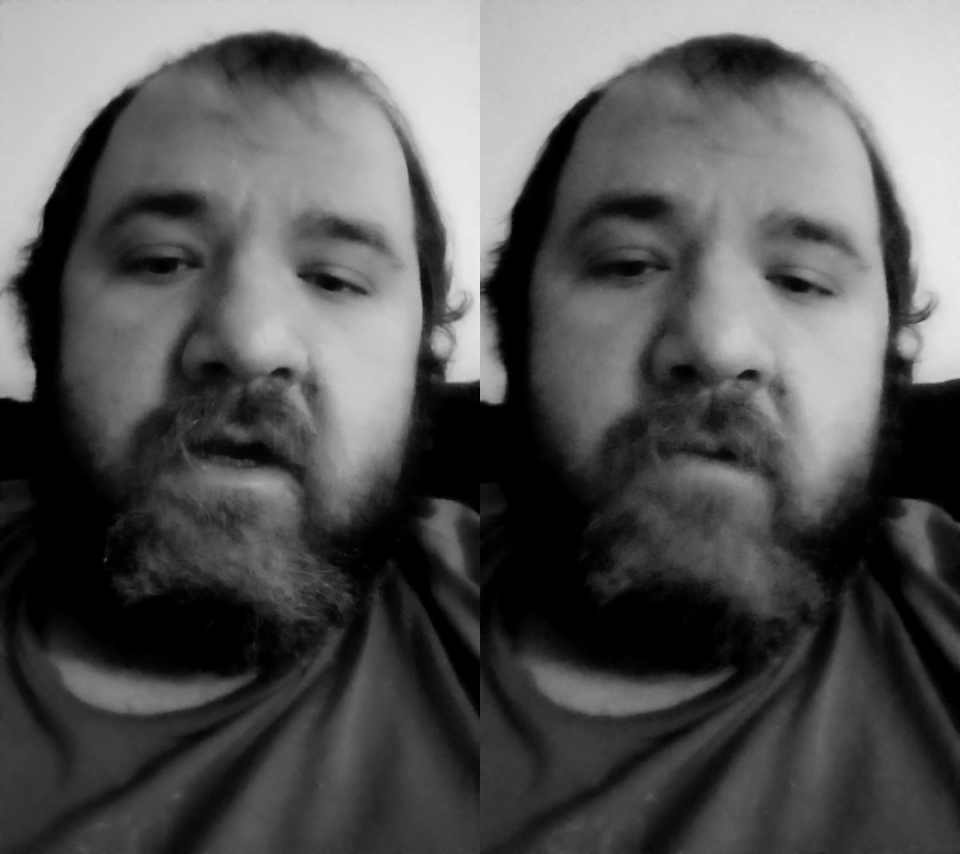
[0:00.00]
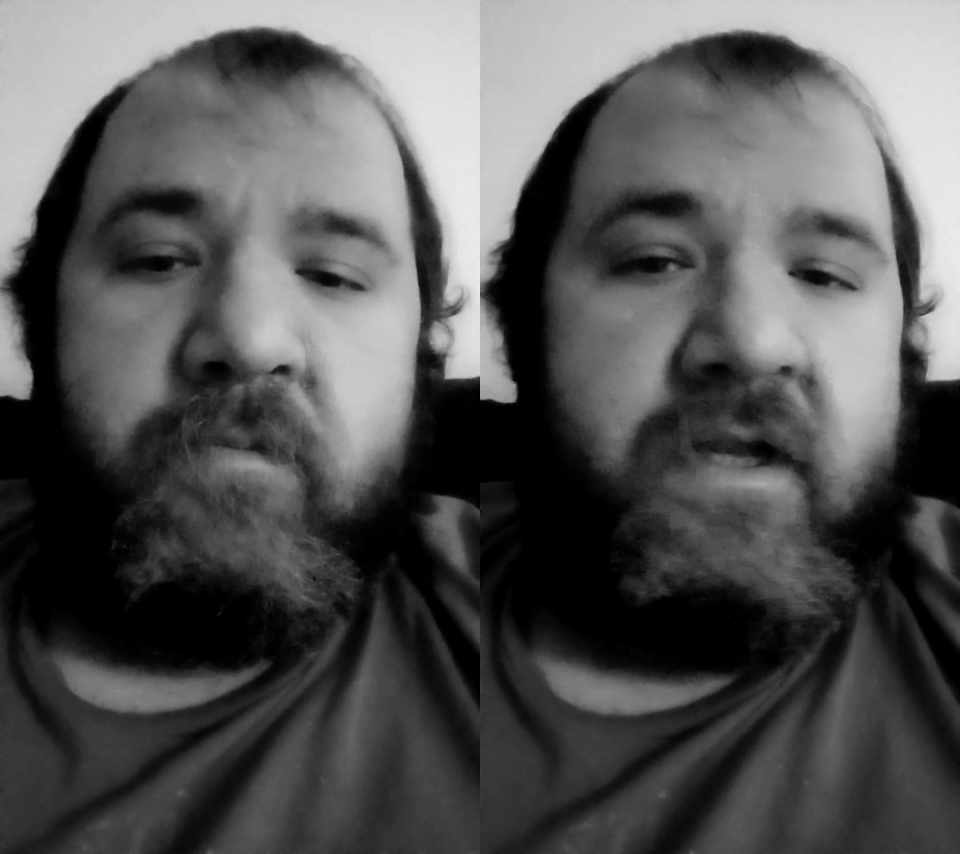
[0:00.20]

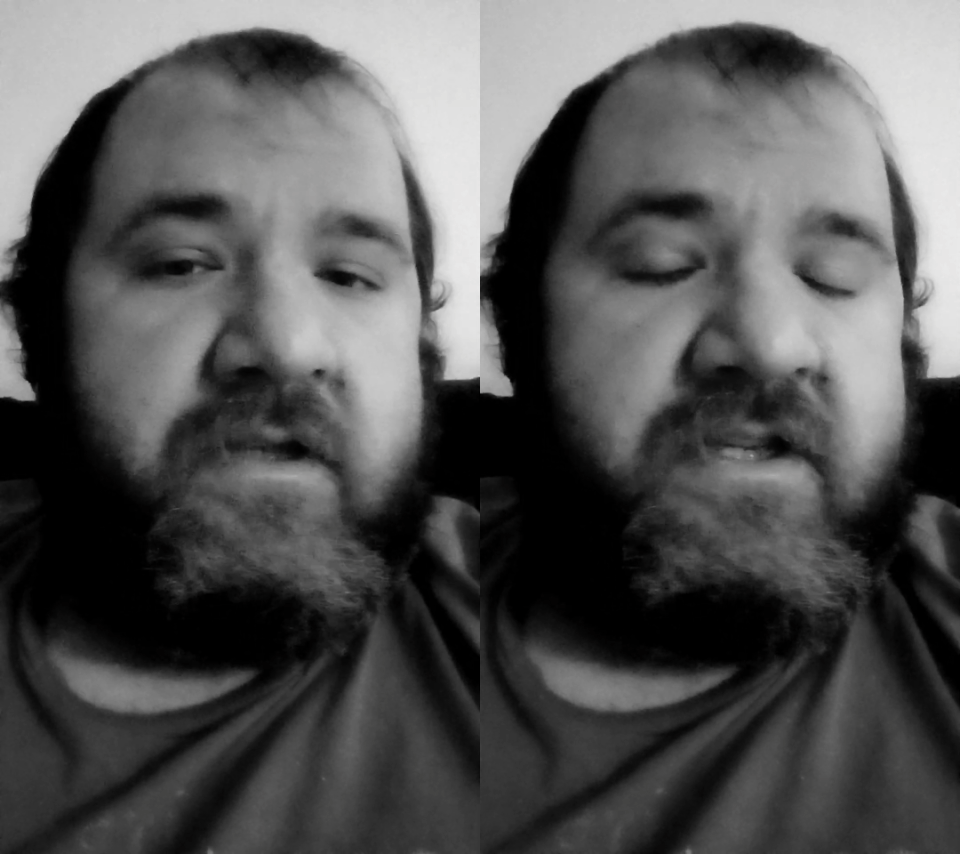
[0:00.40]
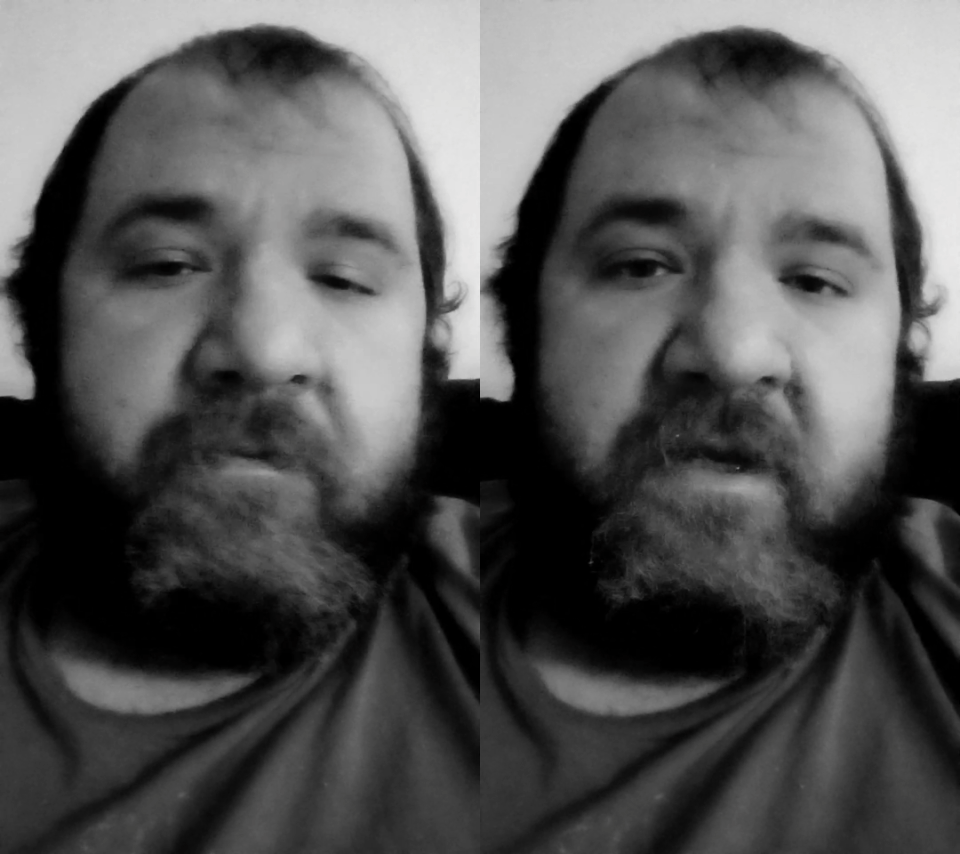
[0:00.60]
But
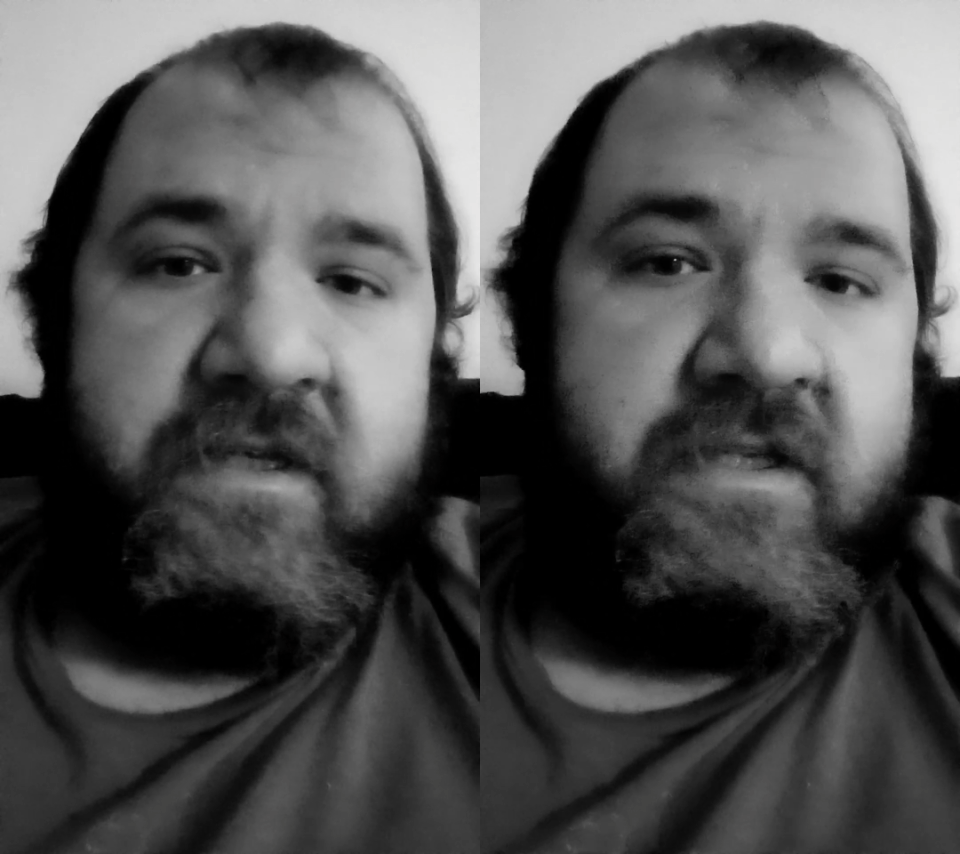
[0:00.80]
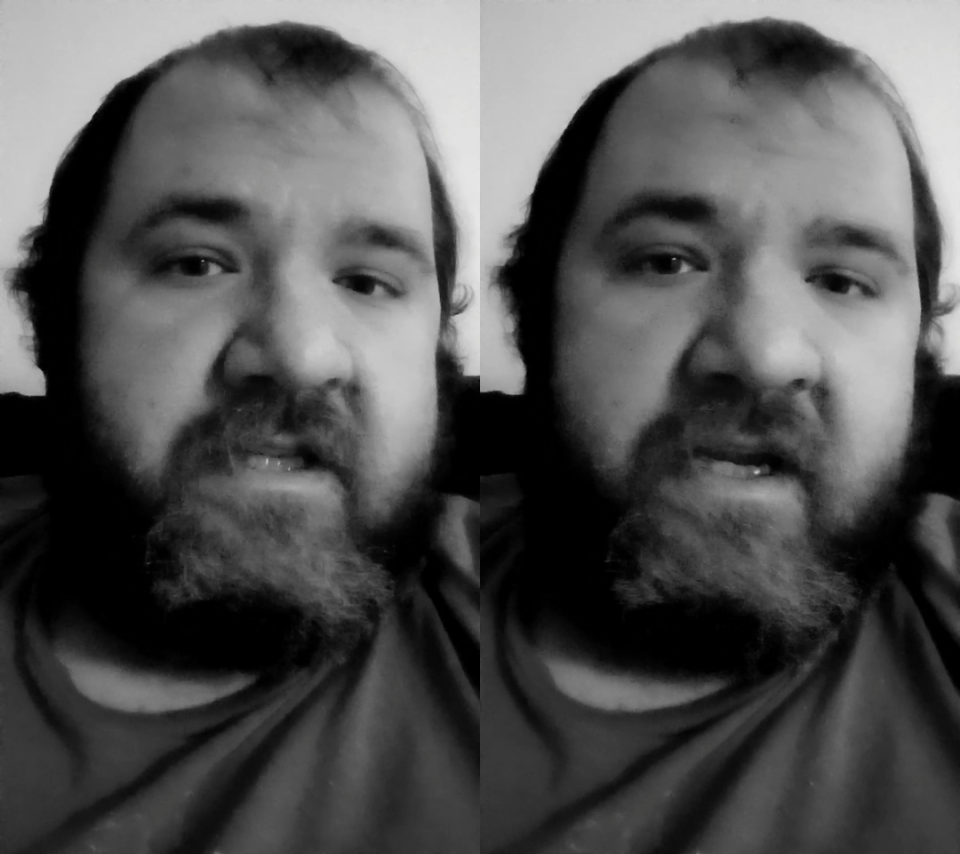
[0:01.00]

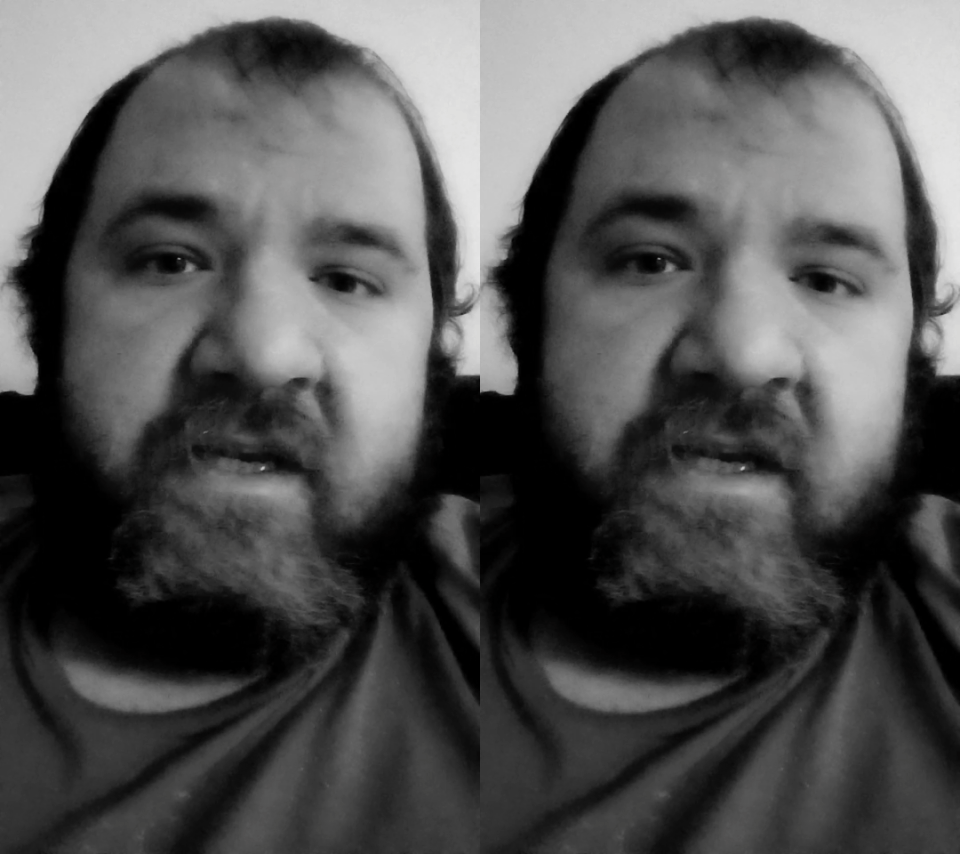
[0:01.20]
Senate